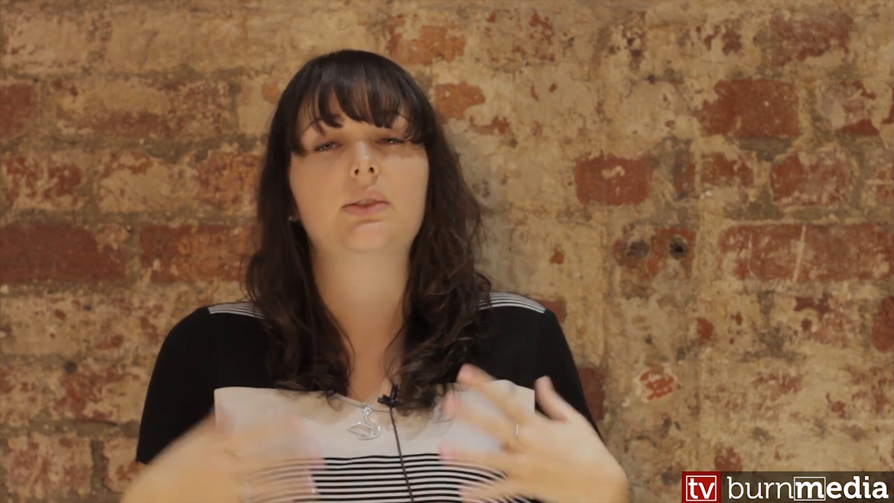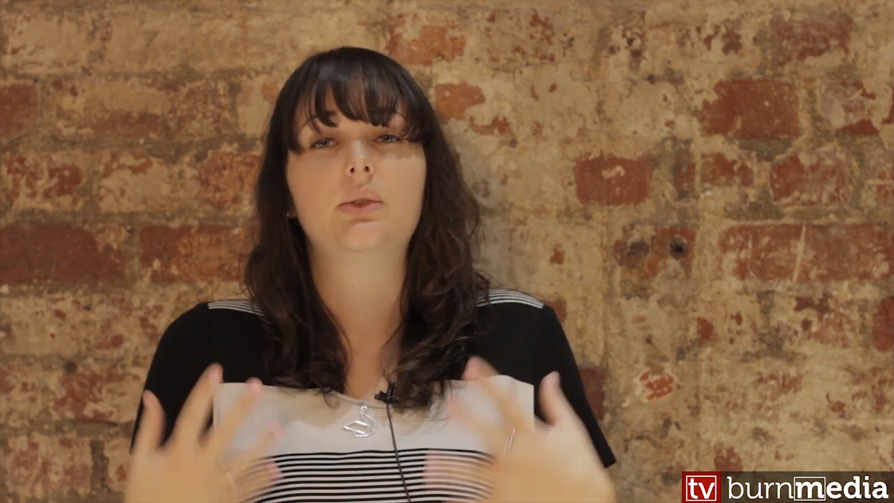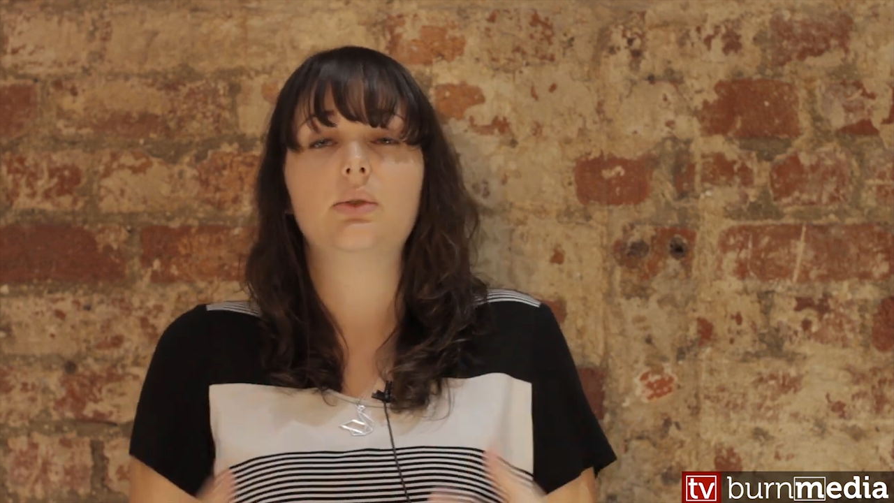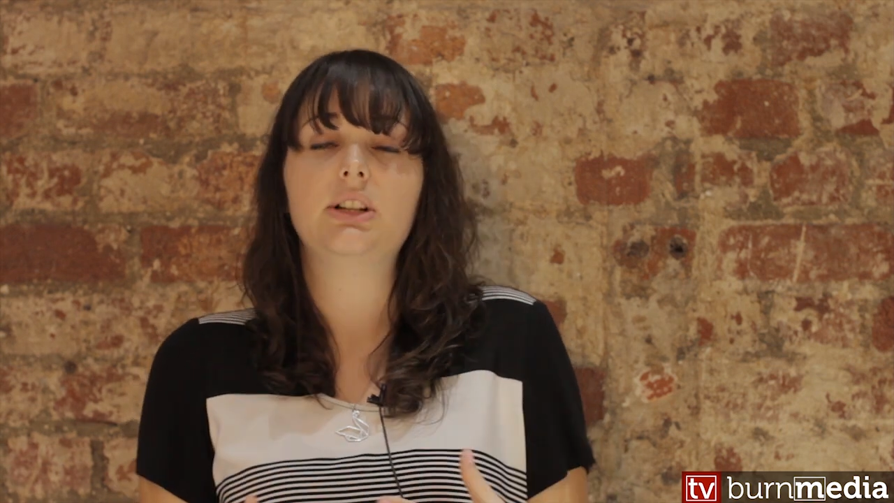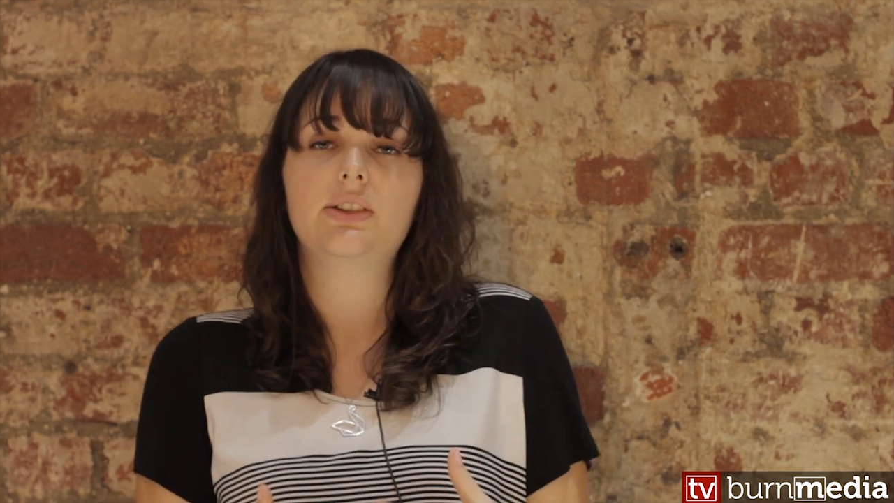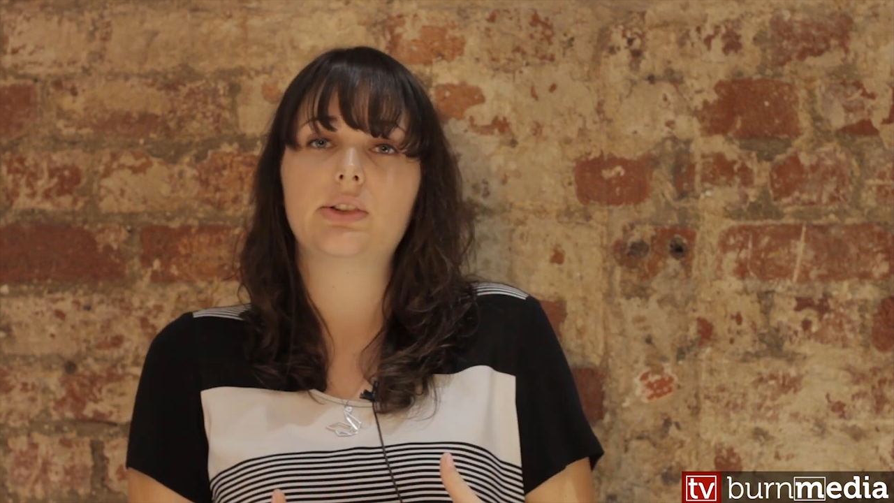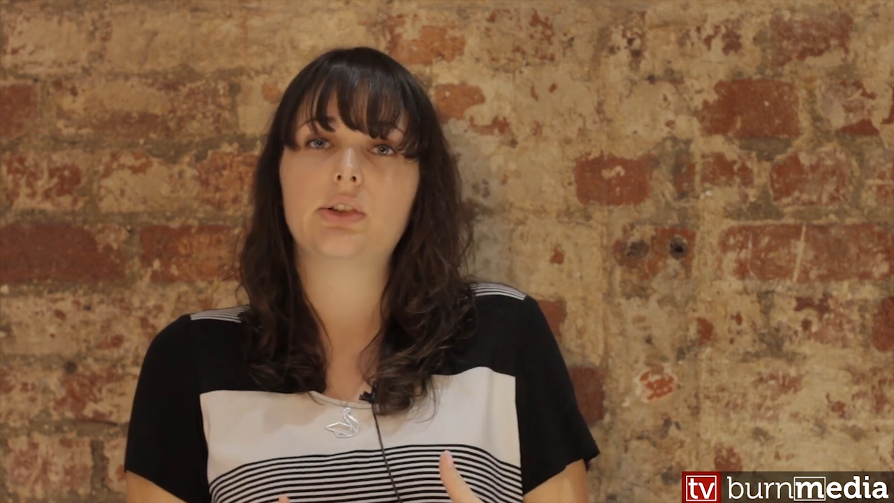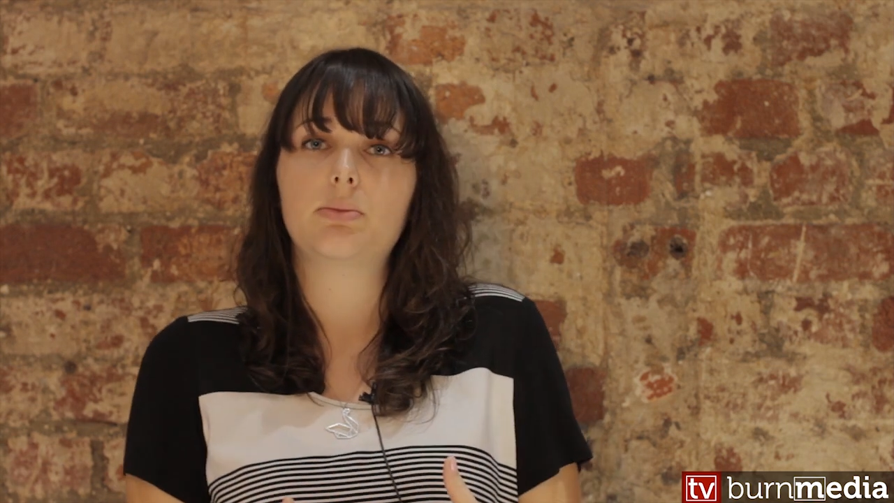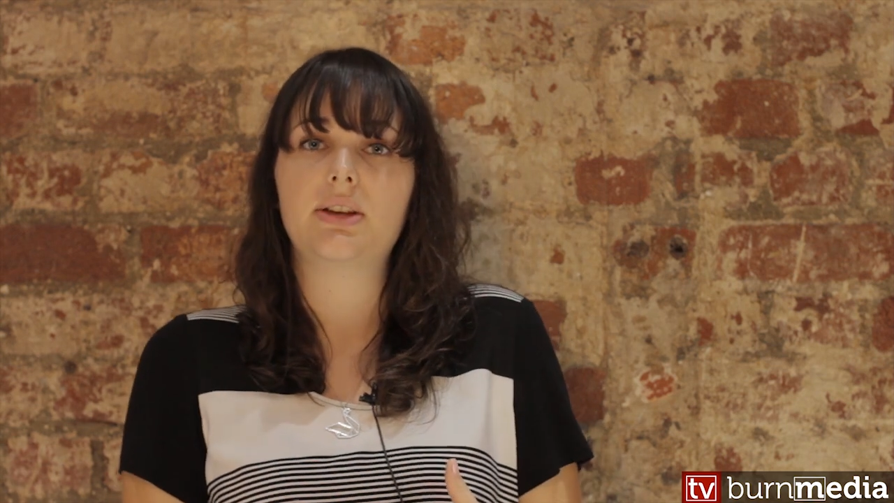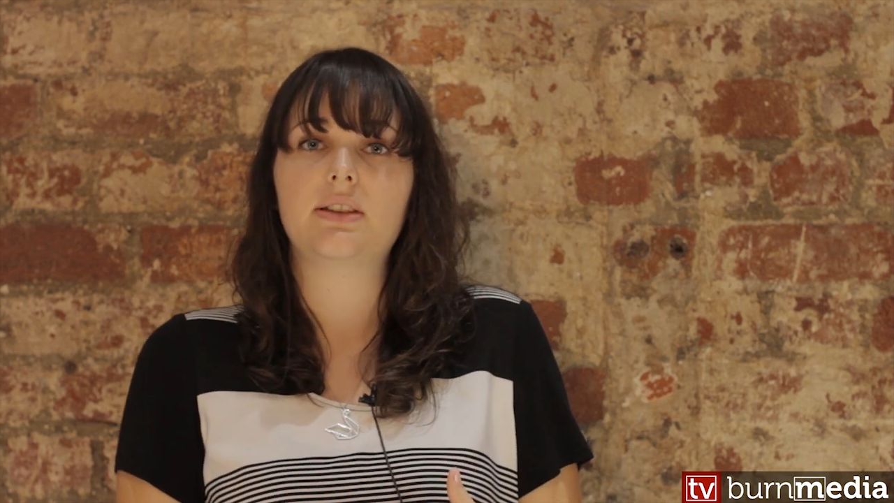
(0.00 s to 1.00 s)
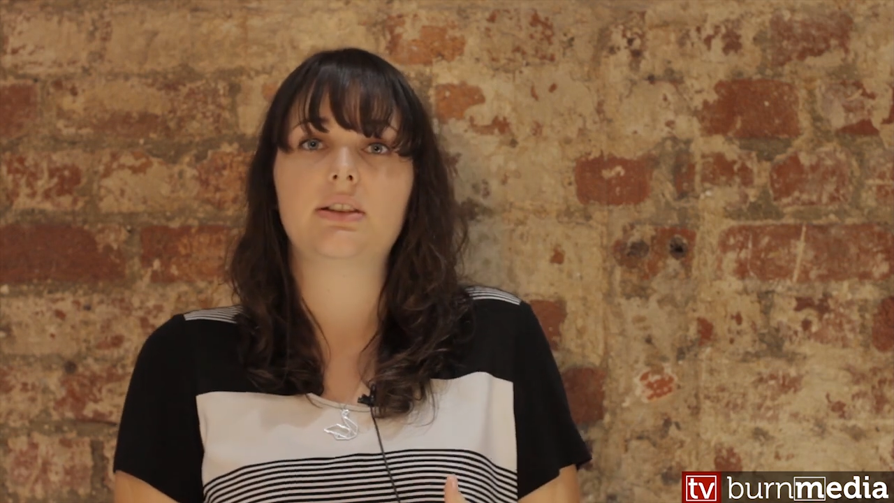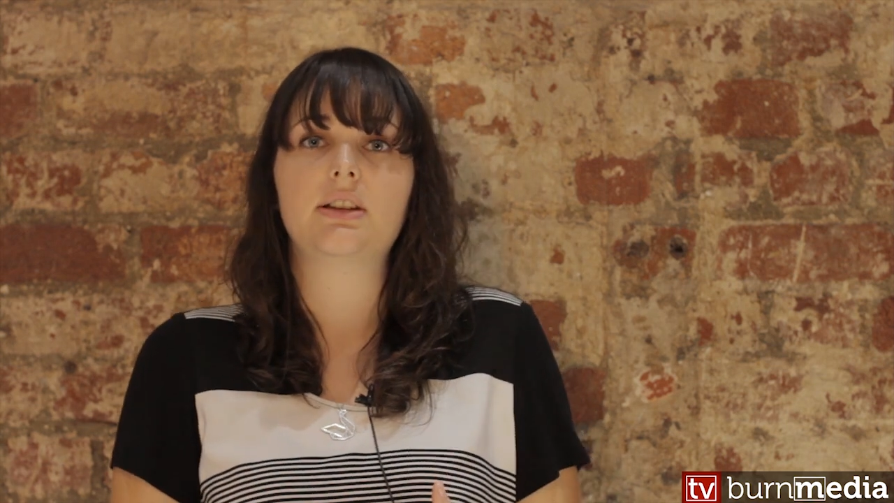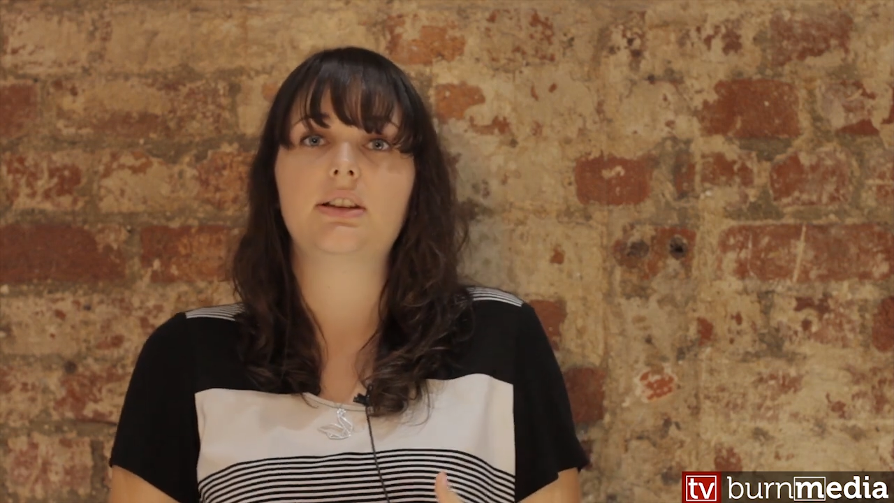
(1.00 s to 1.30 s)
So it's a really secure method.